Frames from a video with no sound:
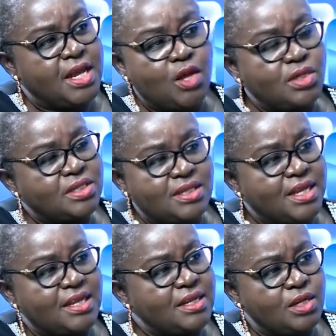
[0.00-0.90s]
How does the
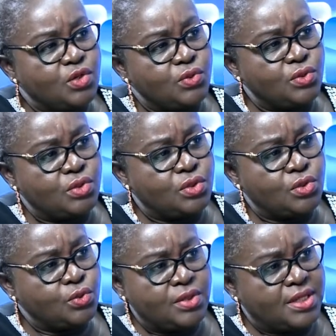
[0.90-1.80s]
kidney
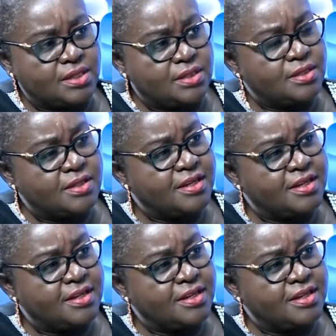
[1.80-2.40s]
do this?